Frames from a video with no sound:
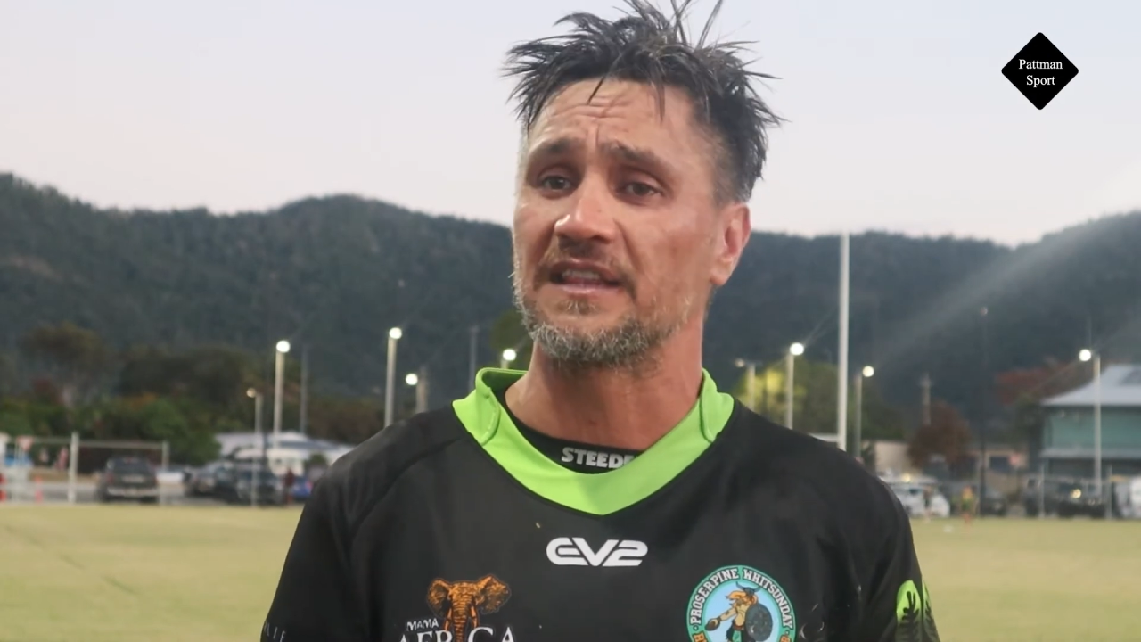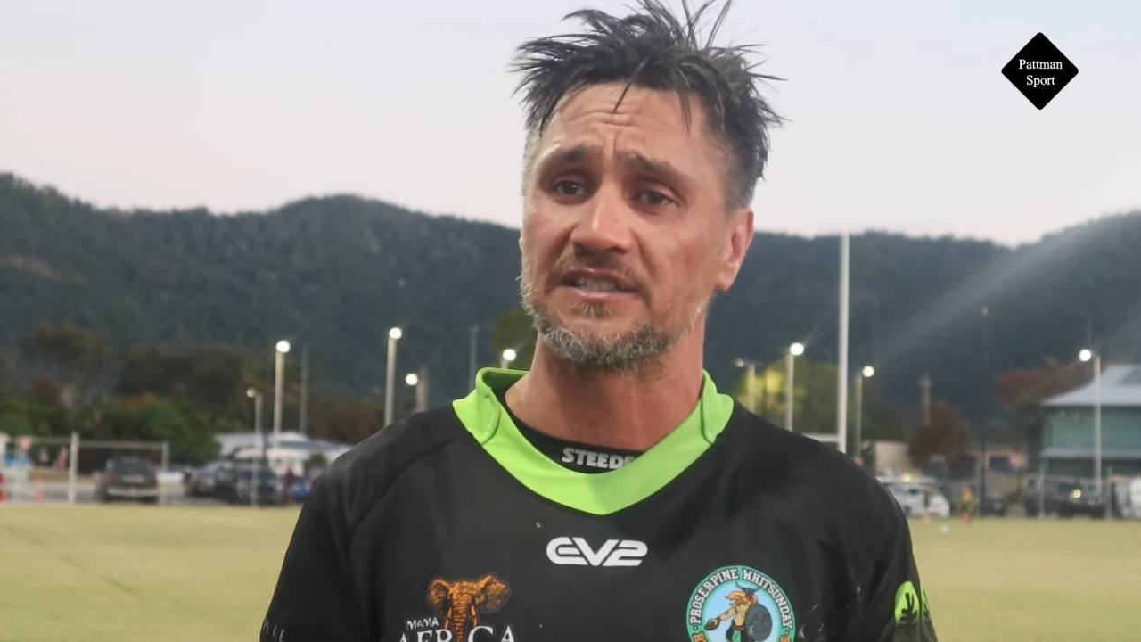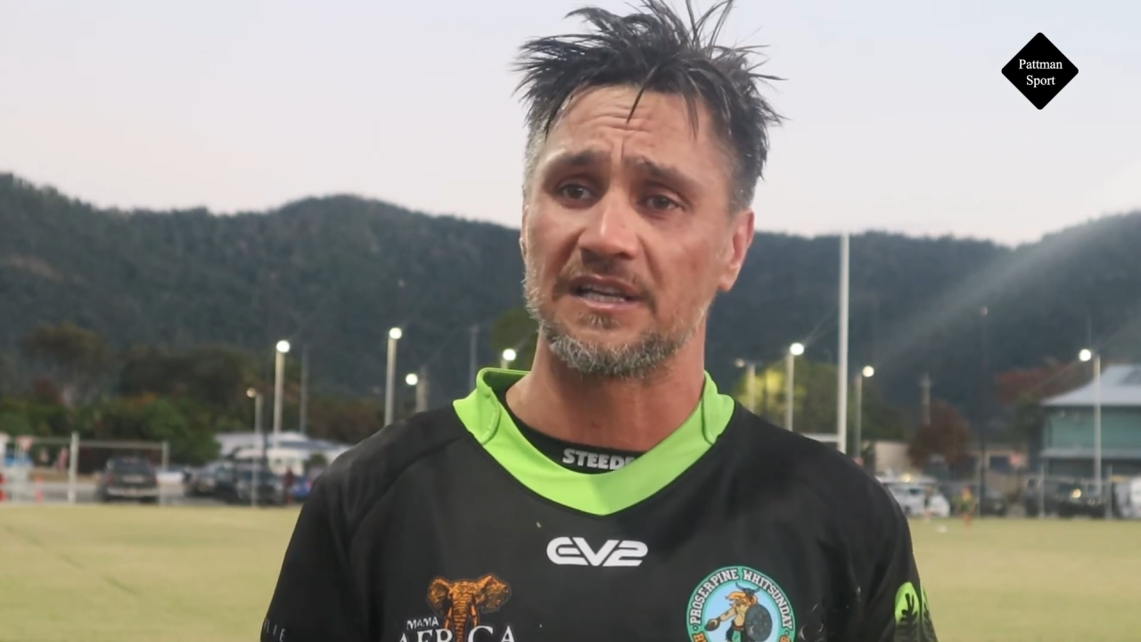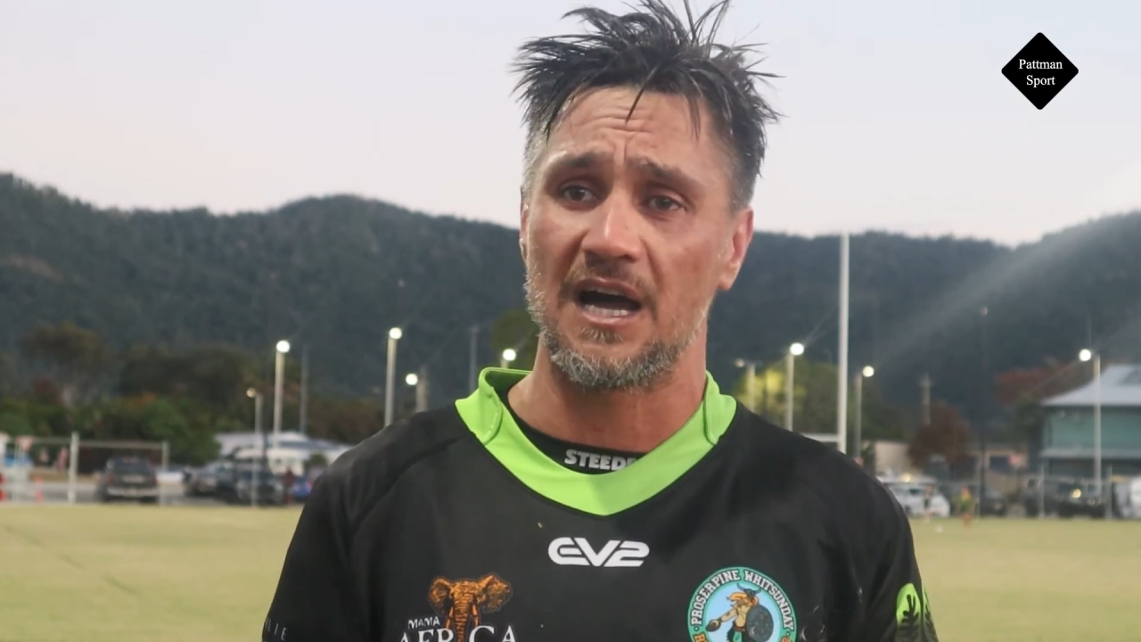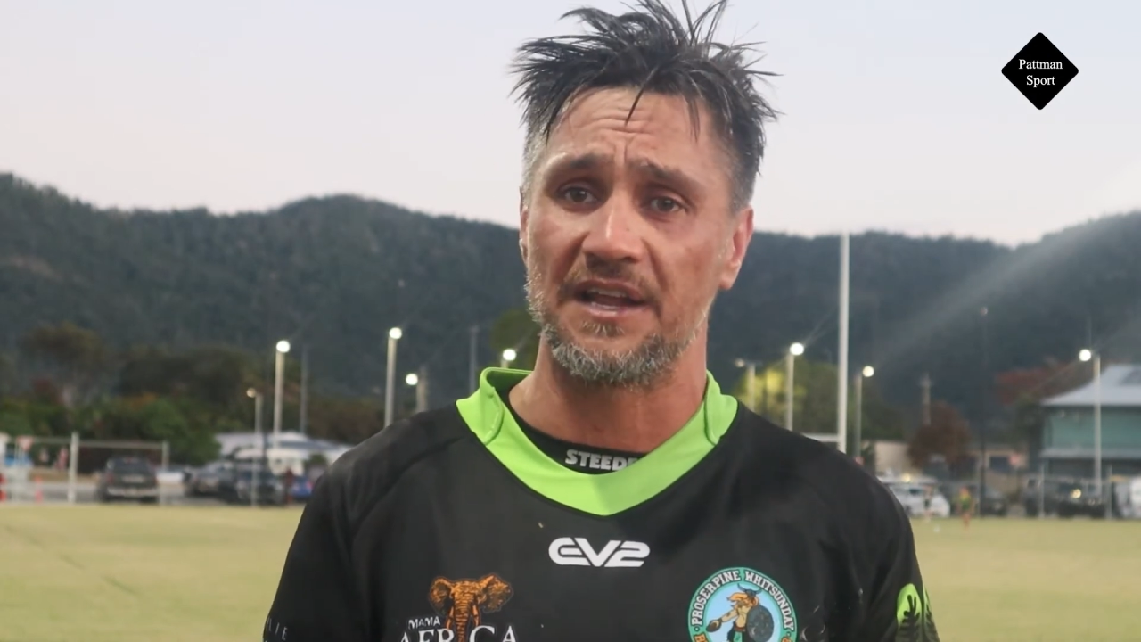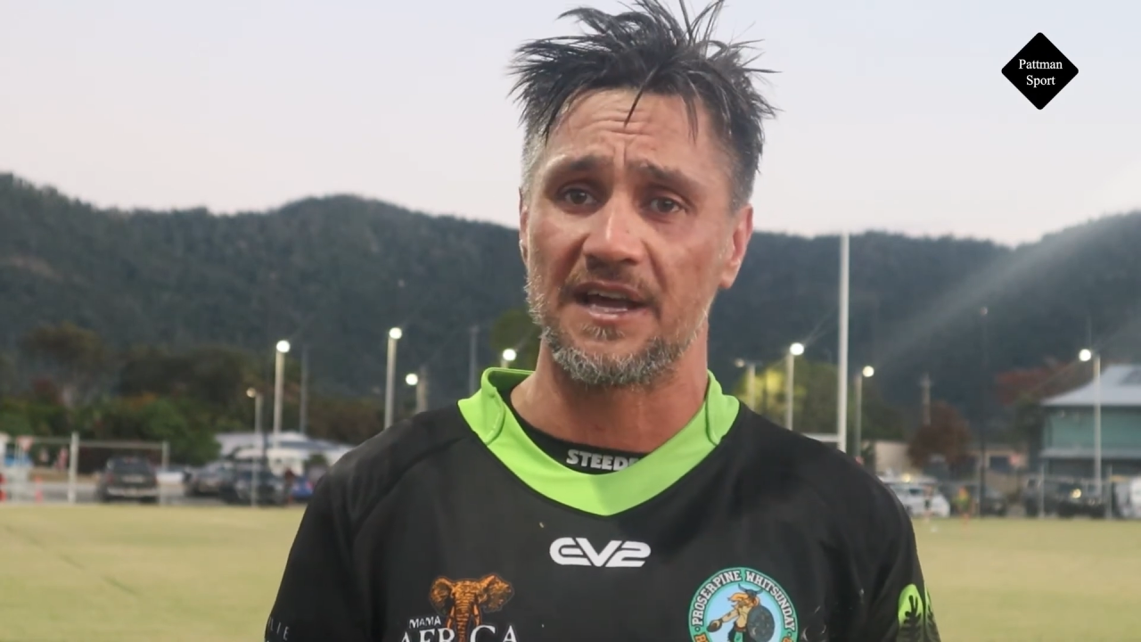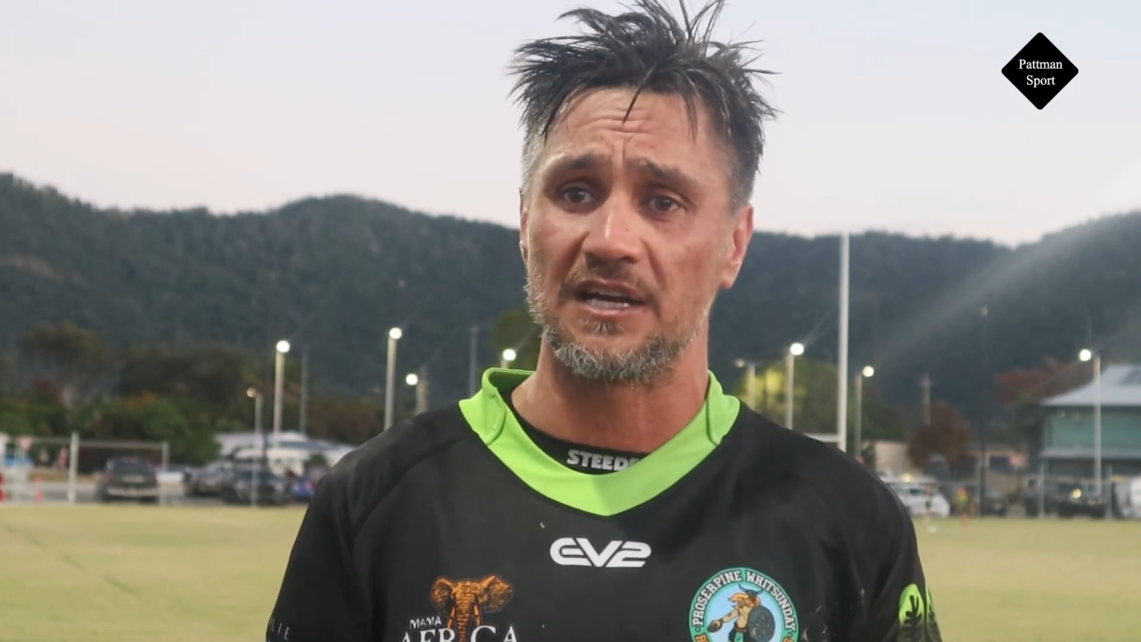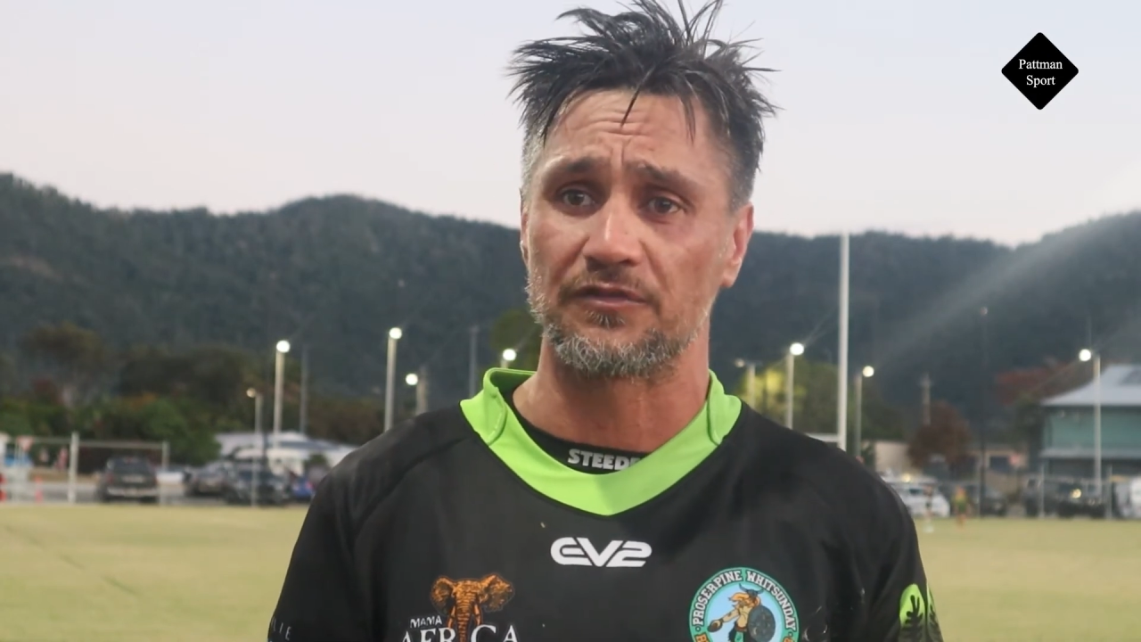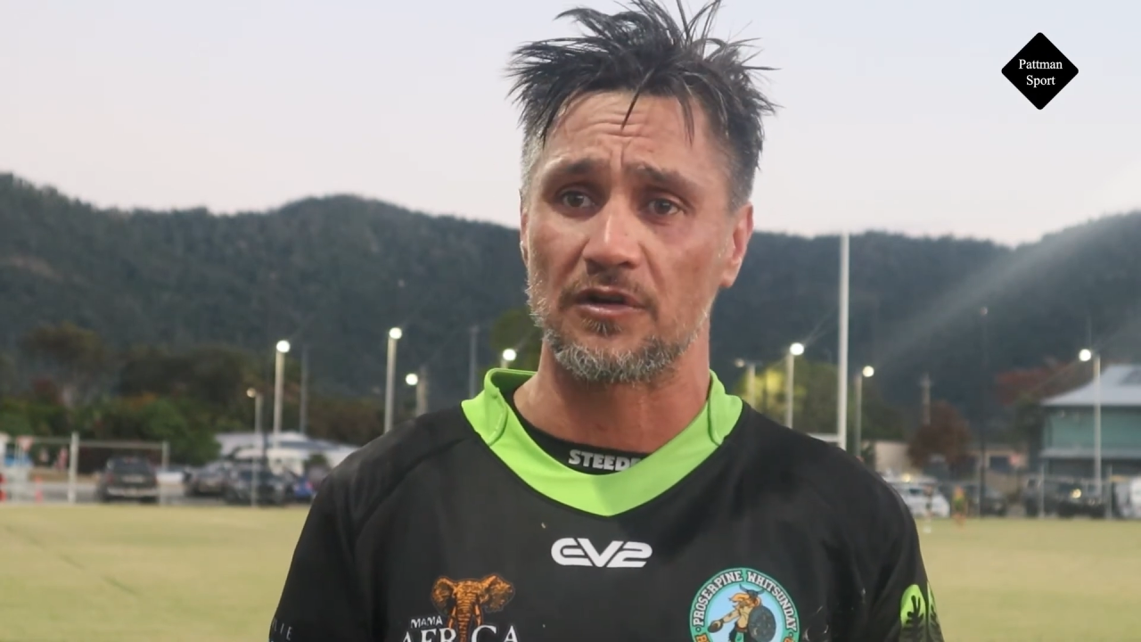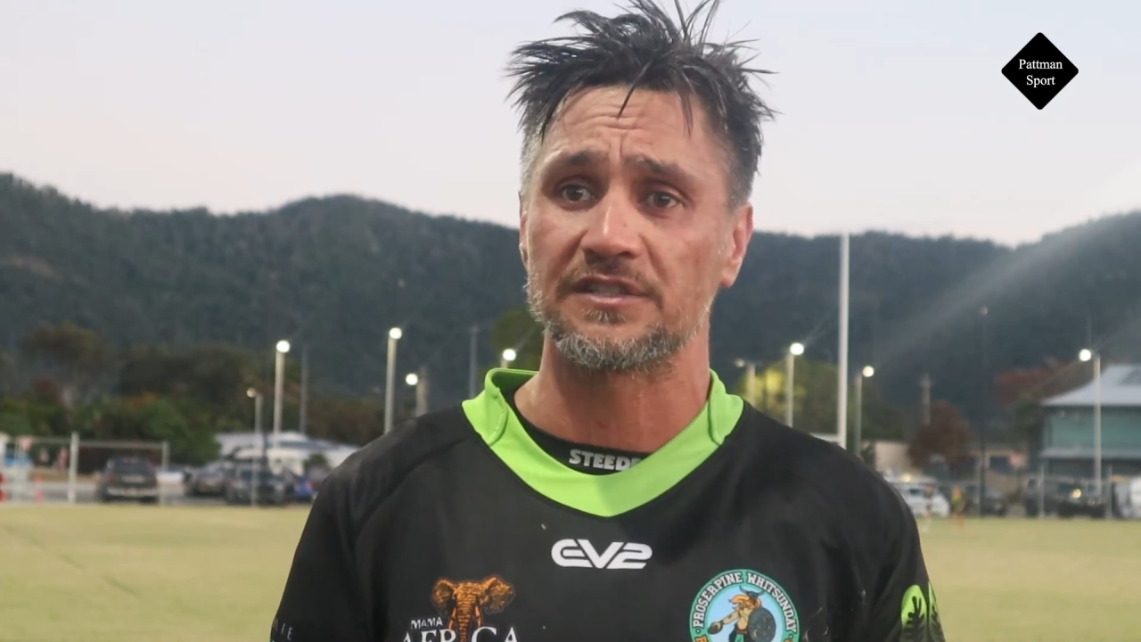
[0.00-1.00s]
does the hard
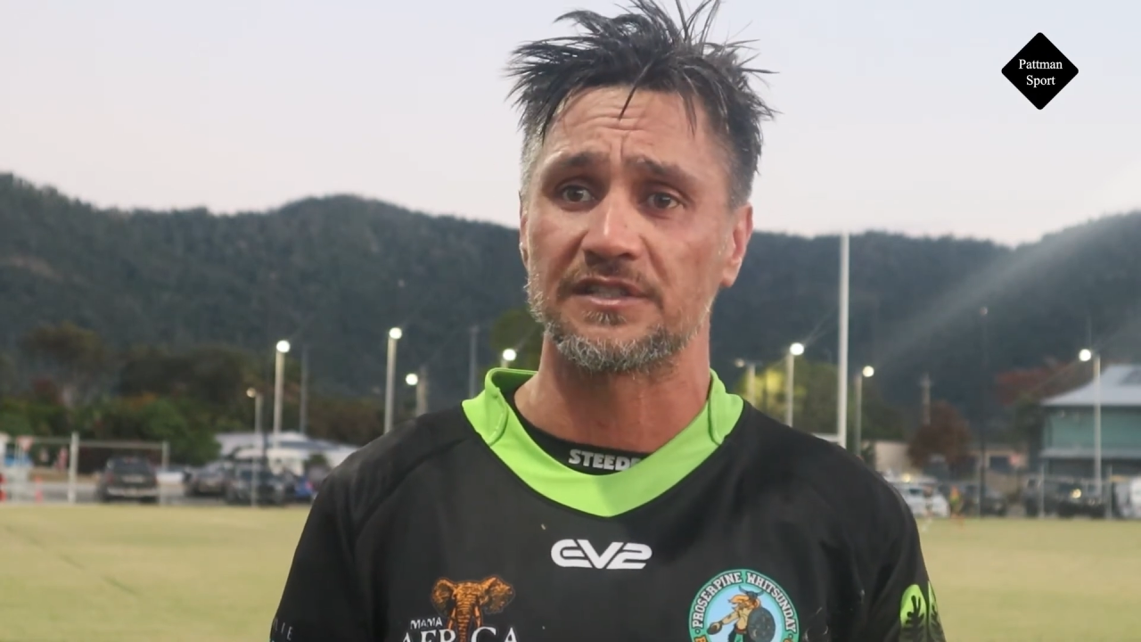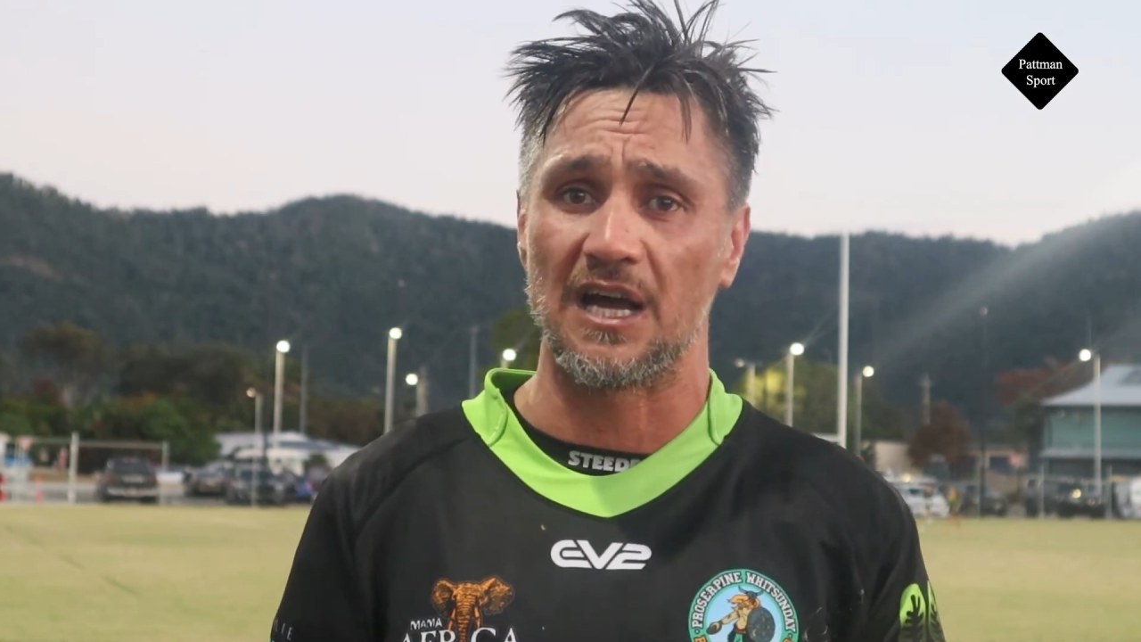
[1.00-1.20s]
yards for us,